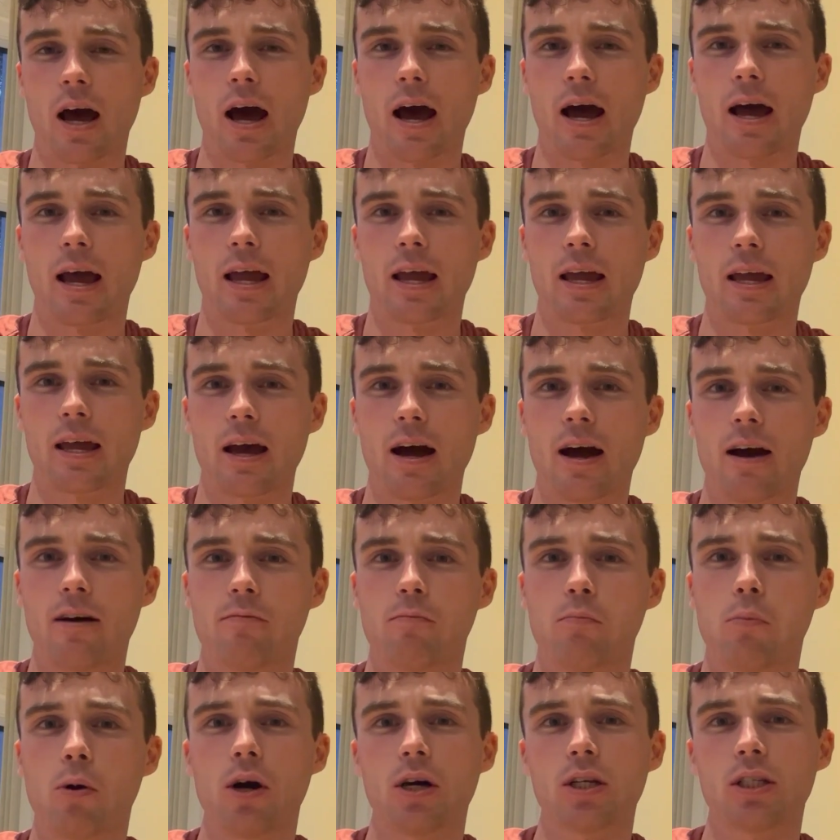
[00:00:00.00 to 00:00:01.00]
I
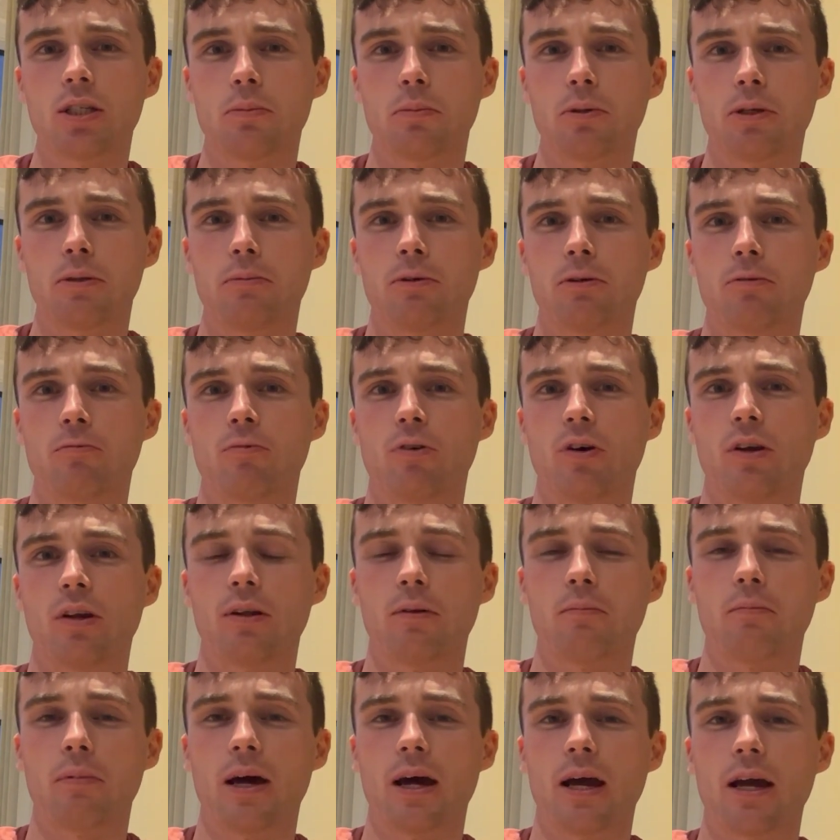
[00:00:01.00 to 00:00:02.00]
have possibly been
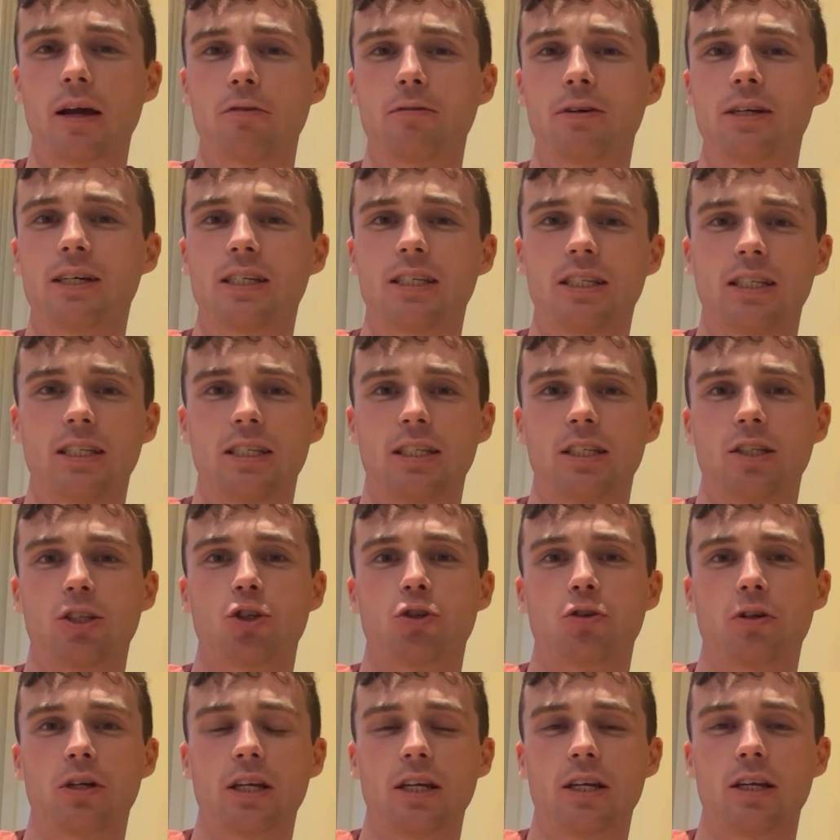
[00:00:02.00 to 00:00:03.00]
running my races in
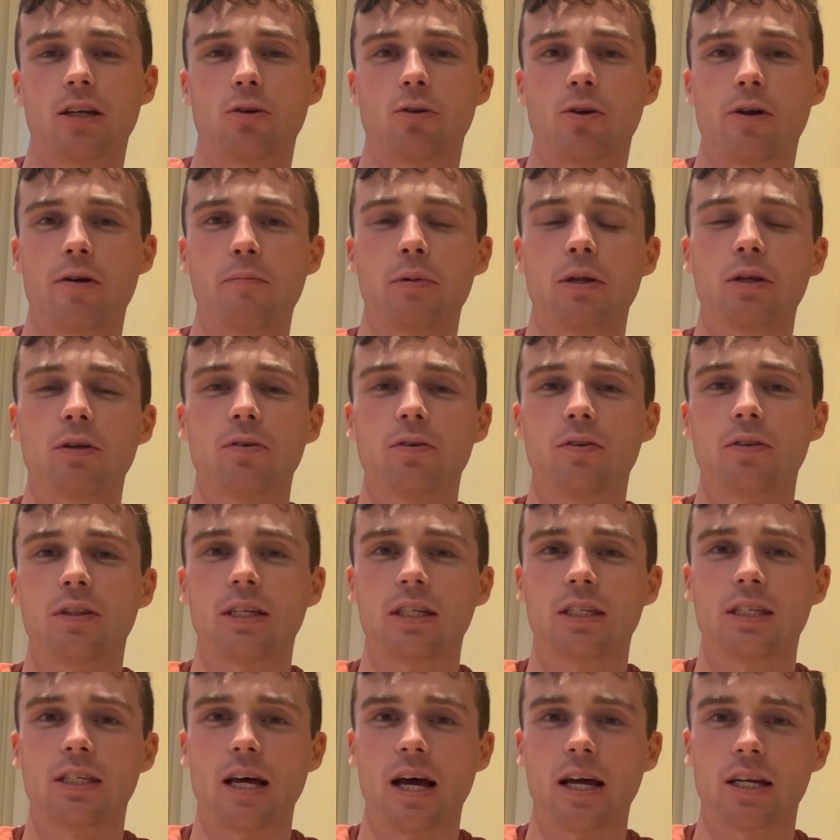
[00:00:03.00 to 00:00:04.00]
training, or I've been doing
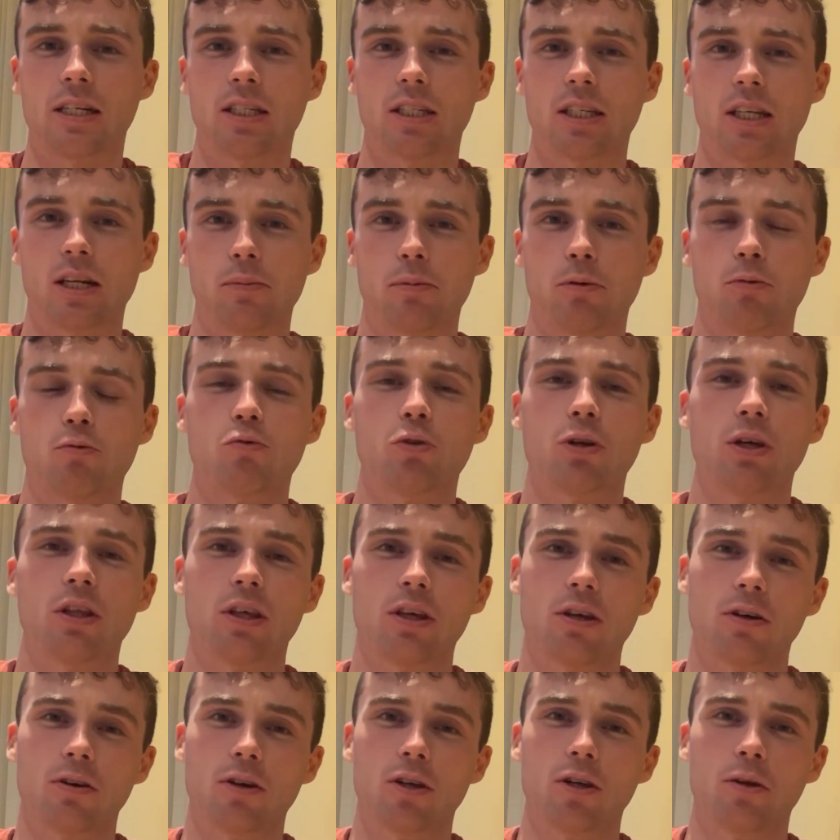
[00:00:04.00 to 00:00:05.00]
these sessions that have been
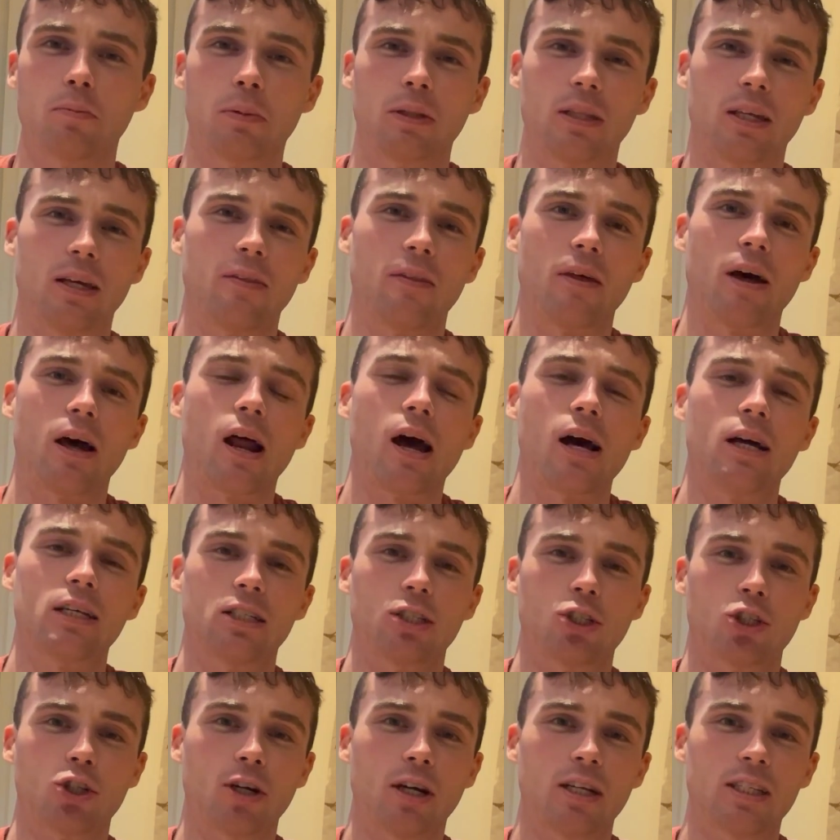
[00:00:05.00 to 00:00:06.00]
really good, but then that
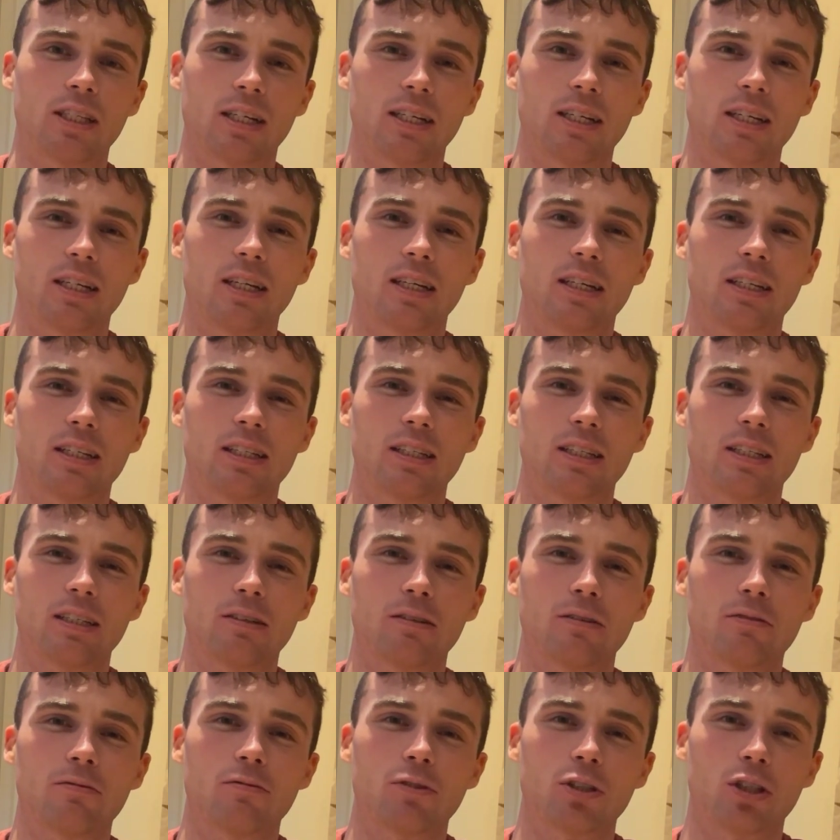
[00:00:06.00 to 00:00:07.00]
hasn't translated into
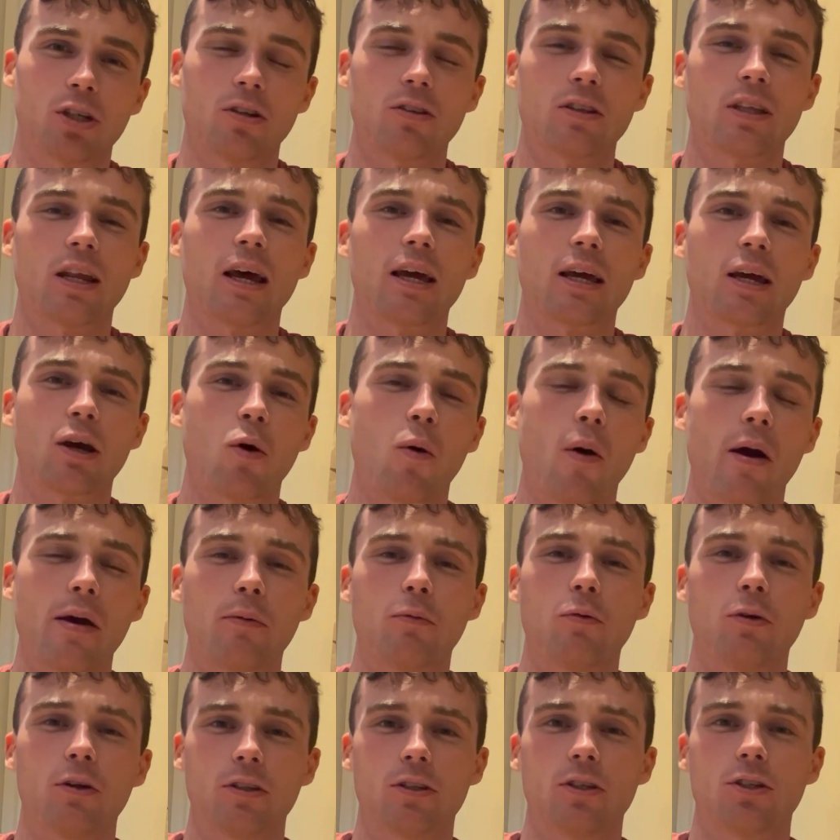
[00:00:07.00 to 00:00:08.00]
the result that I
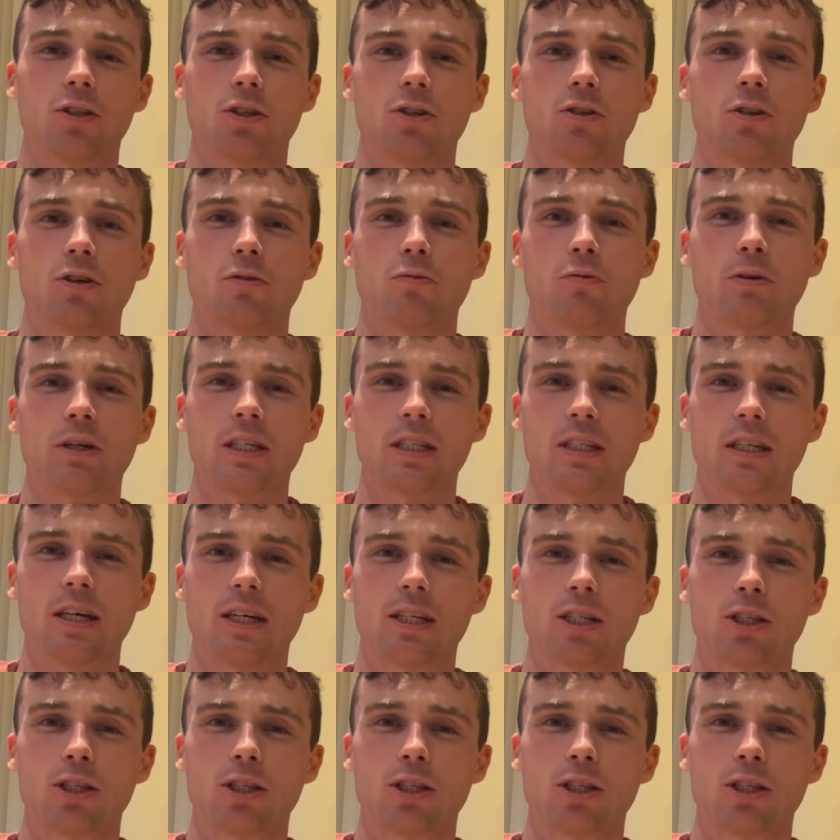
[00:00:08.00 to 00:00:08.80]
quite wanted to on race day.